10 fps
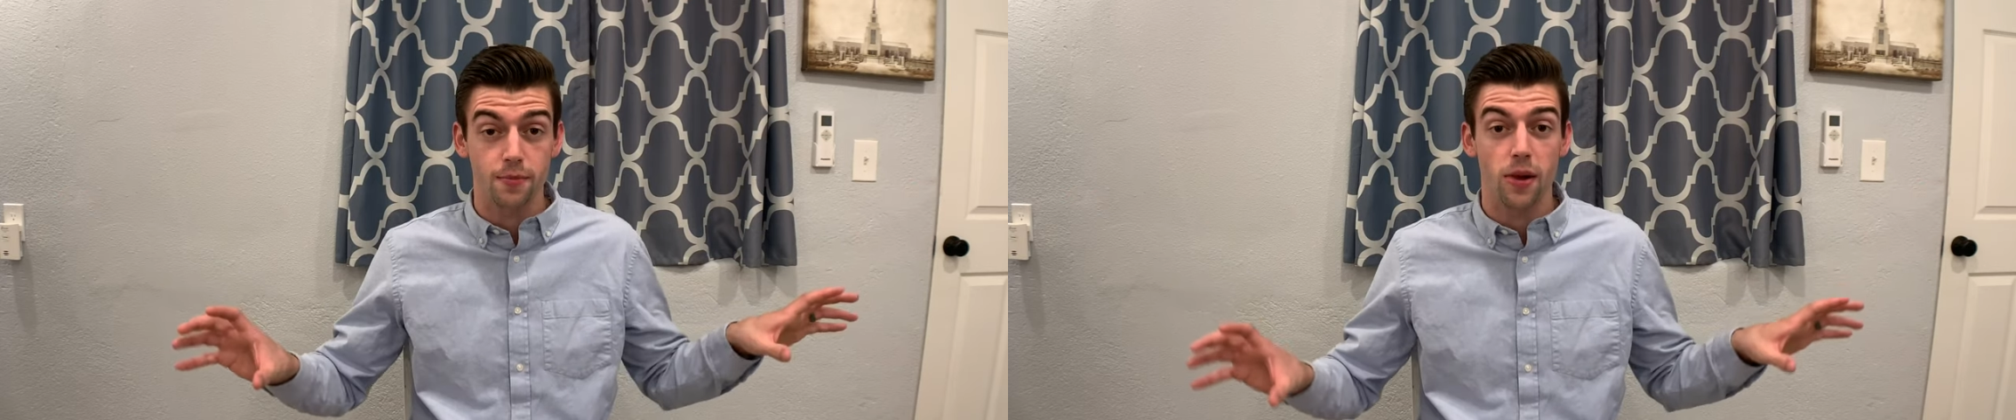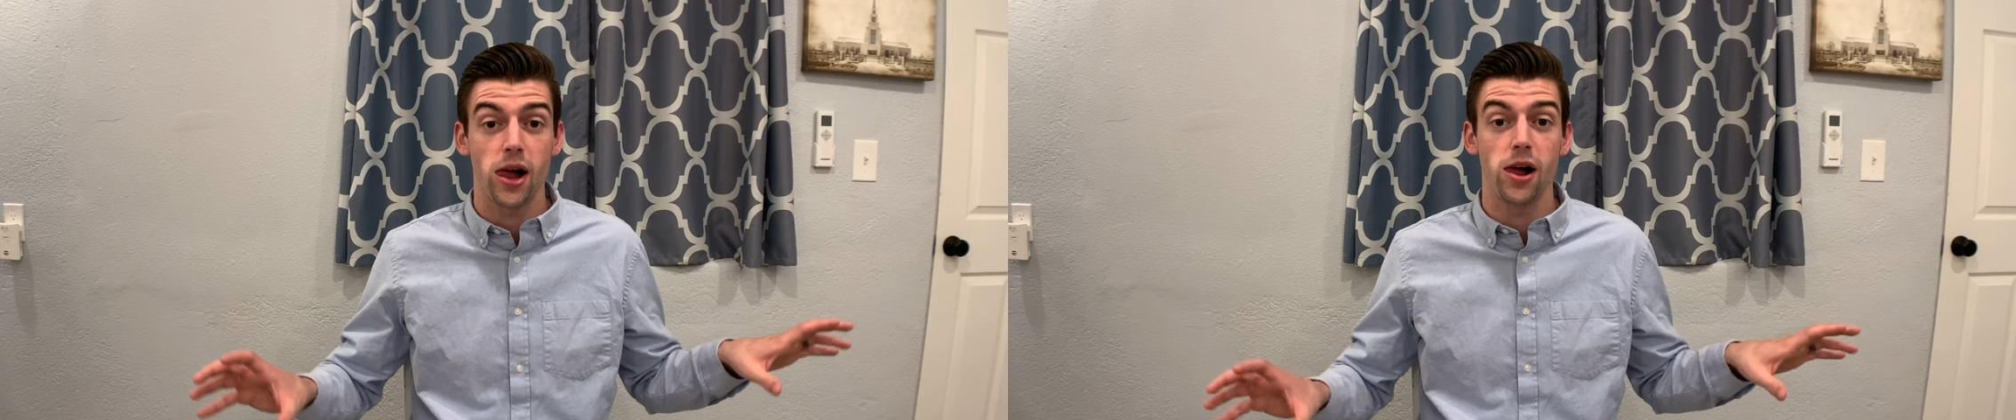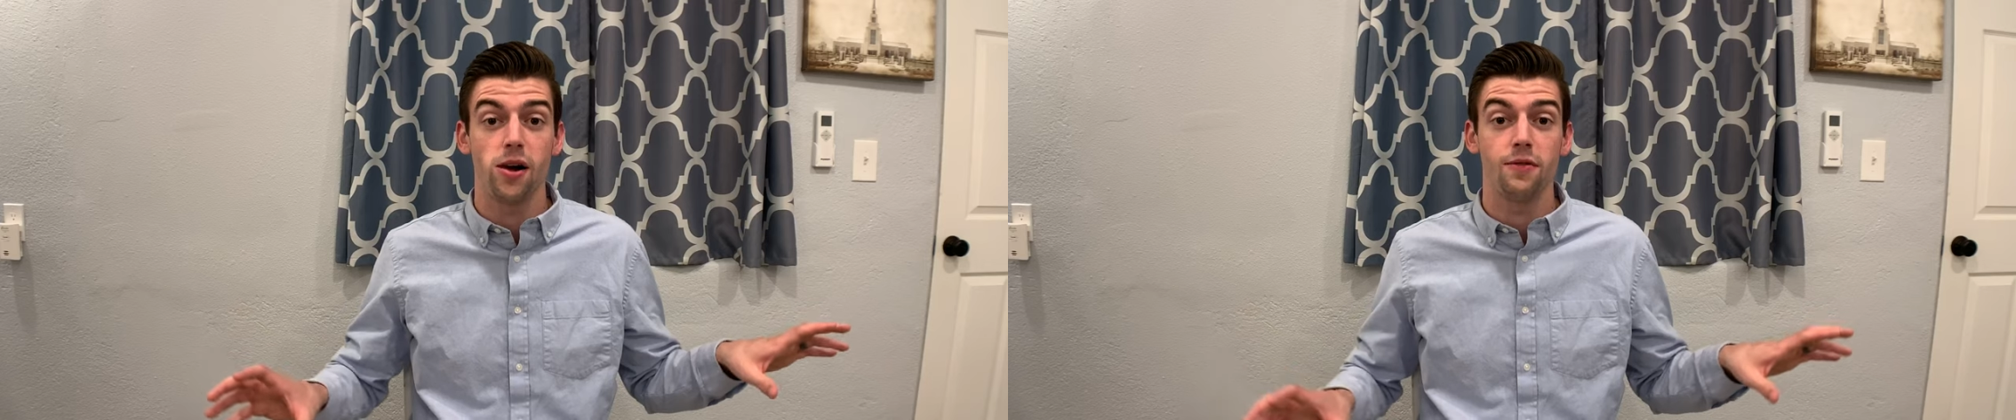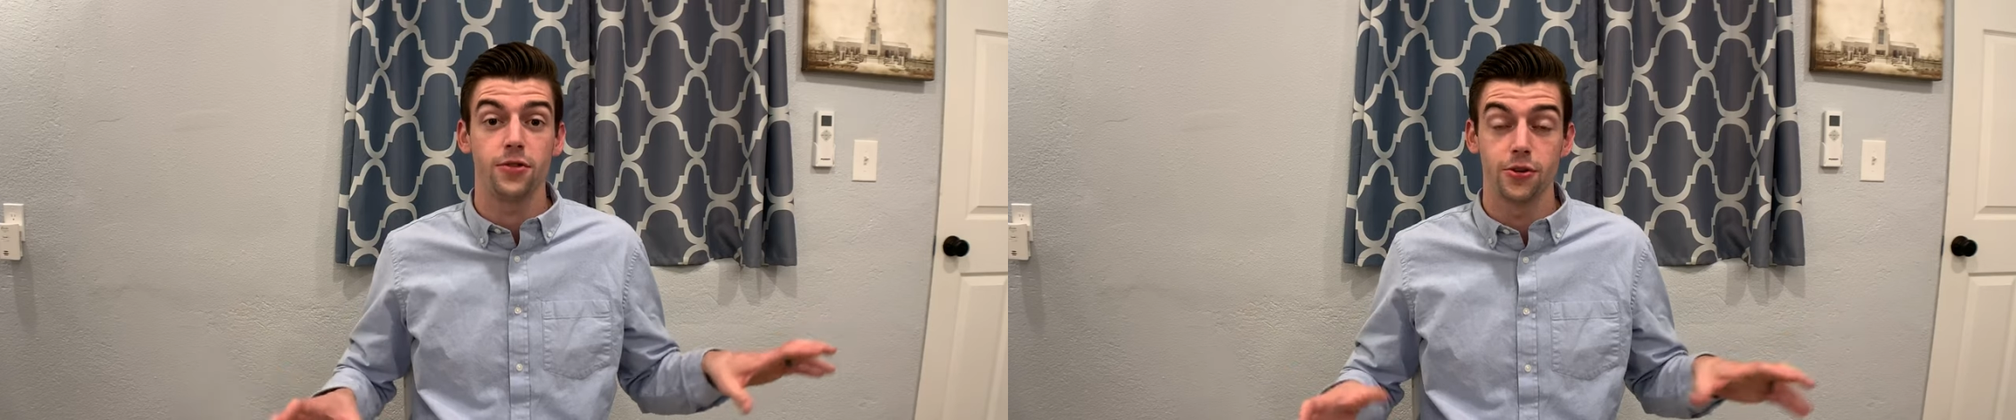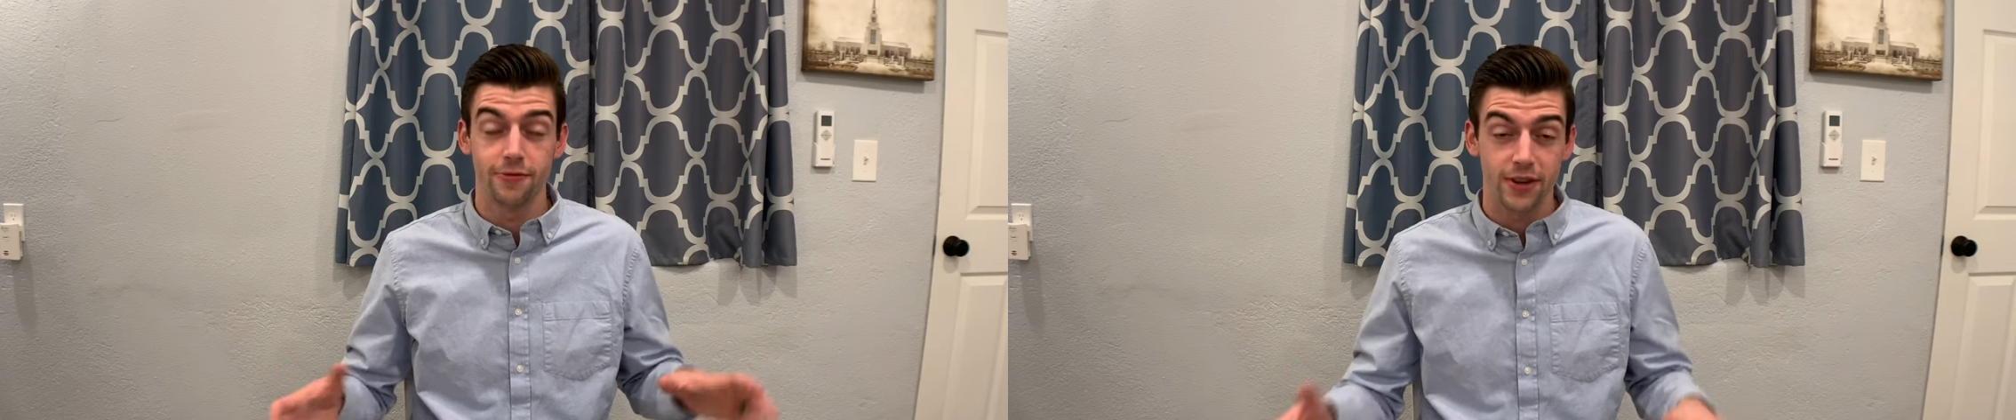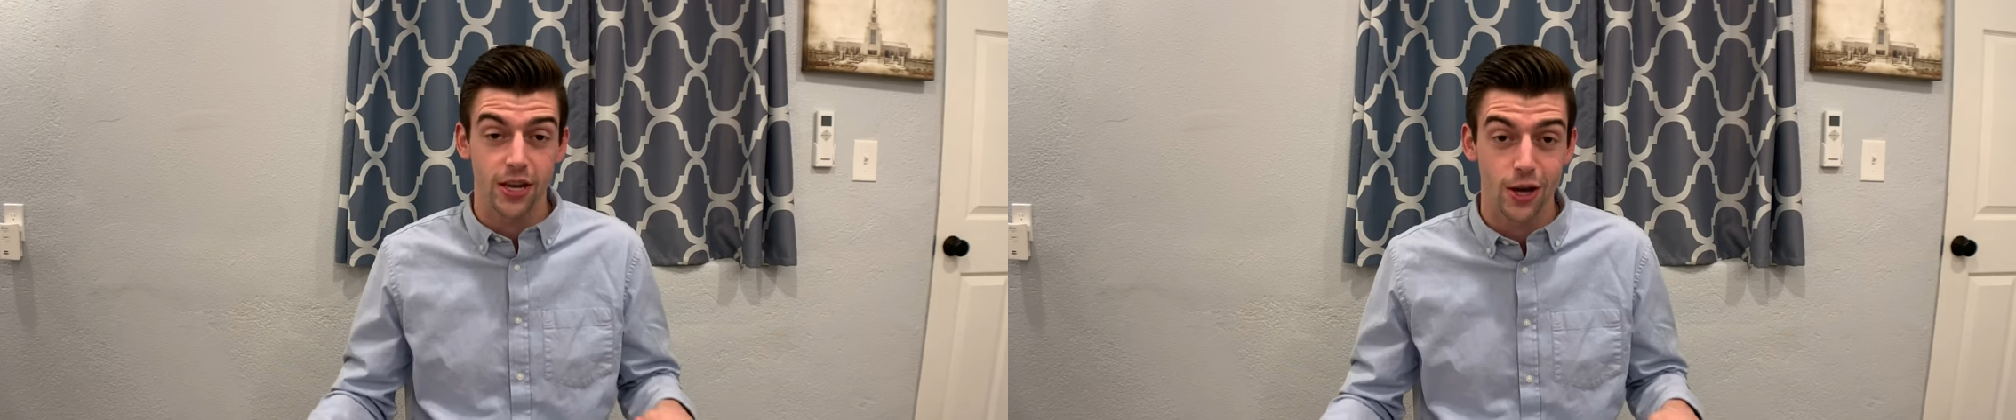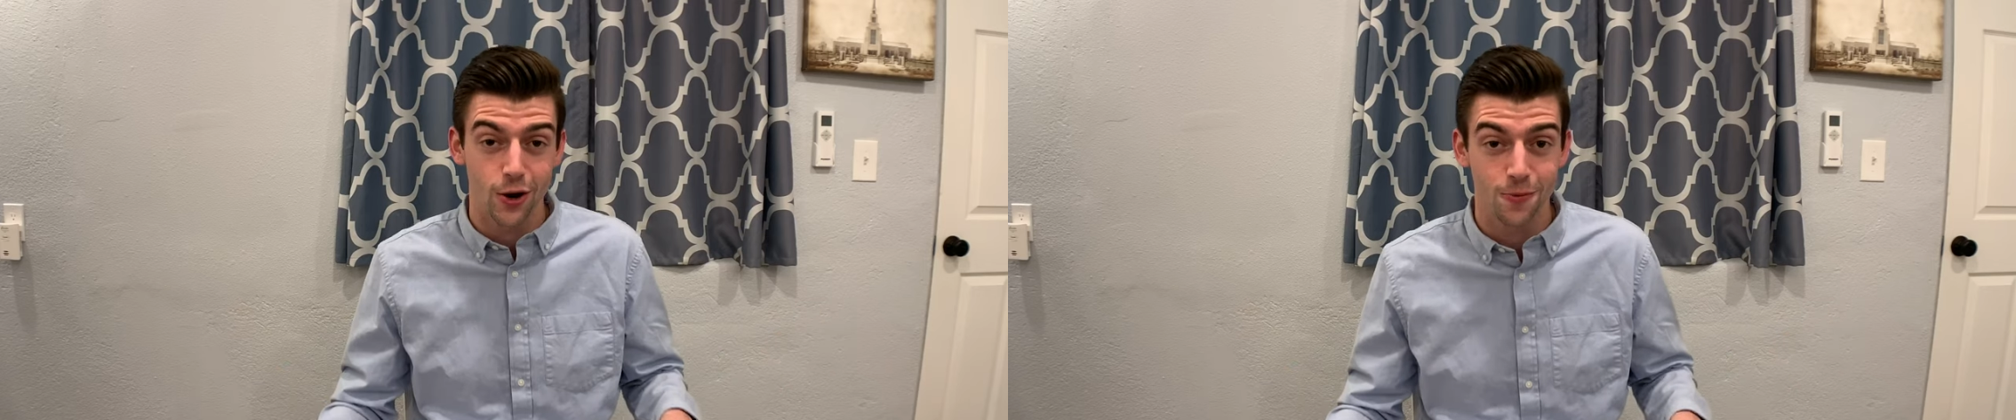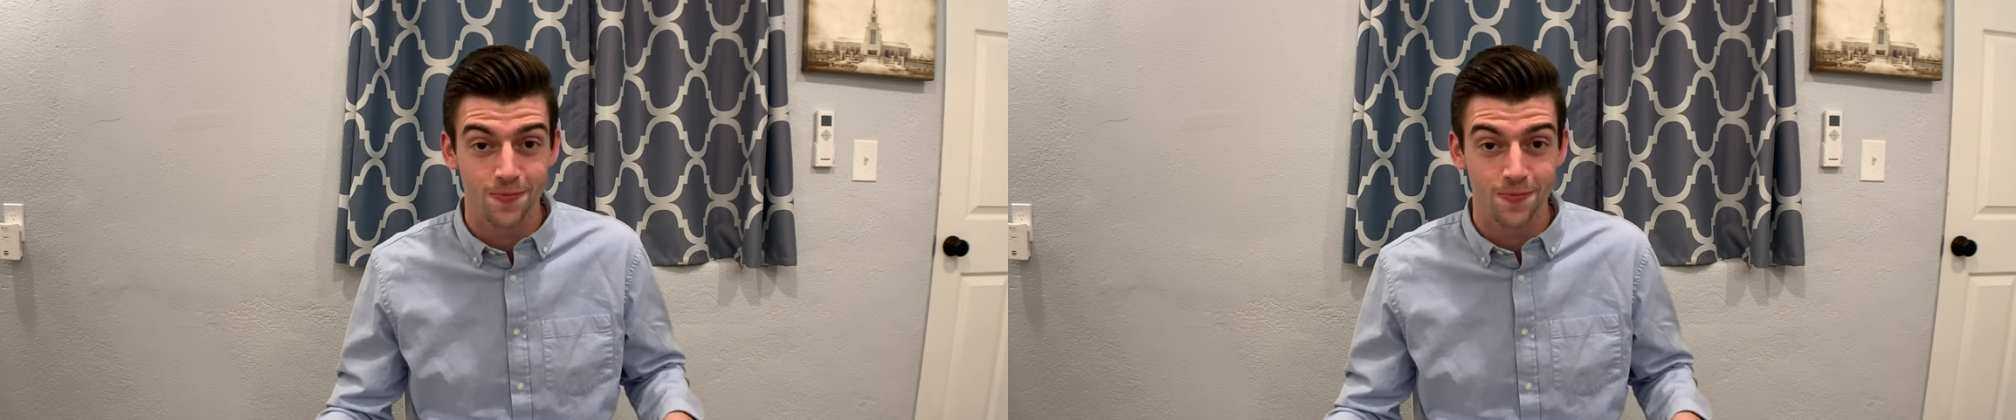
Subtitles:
of your video.